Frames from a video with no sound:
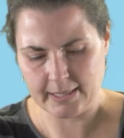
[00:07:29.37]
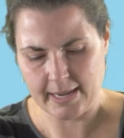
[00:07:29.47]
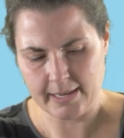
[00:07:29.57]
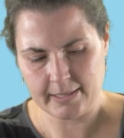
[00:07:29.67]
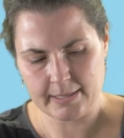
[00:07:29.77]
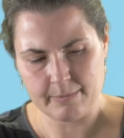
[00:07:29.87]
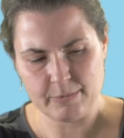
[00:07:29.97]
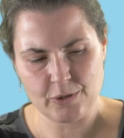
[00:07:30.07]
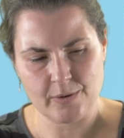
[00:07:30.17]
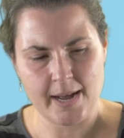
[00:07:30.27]
like some
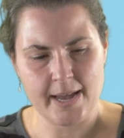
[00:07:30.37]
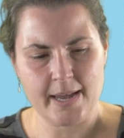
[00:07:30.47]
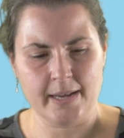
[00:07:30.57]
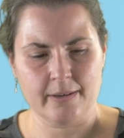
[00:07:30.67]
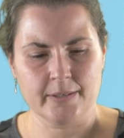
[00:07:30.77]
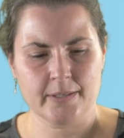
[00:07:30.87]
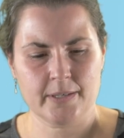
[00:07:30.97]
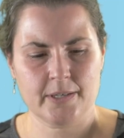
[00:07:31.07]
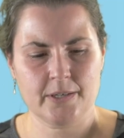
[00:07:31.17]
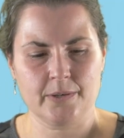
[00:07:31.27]

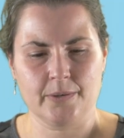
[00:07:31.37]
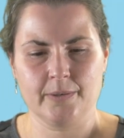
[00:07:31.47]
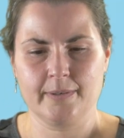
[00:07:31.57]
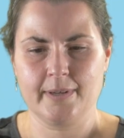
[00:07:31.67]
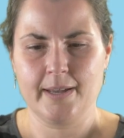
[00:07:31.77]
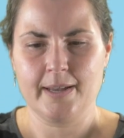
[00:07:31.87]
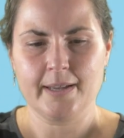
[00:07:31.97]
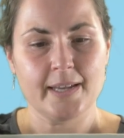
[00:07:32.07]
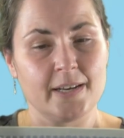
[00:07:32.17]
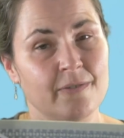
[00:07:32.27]
triangles too.
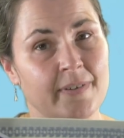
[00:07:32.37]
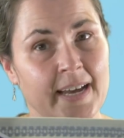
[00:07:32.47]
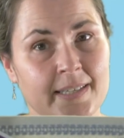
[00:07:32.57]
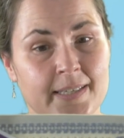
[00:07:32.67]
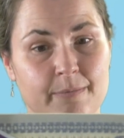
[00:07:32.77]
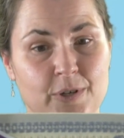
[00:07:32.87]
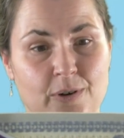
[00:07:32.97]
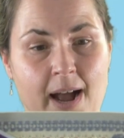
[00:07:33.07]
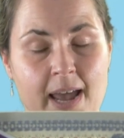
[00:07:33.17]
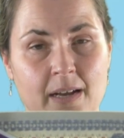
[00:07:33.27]
Can you find some
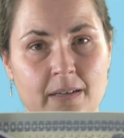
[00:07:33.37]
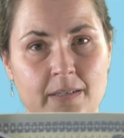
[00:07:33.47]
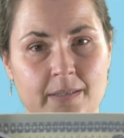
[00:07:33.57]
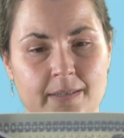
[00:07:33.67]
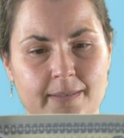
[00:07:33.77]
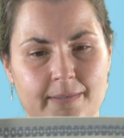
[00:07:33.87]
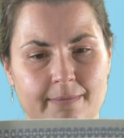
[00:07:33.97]
triangles?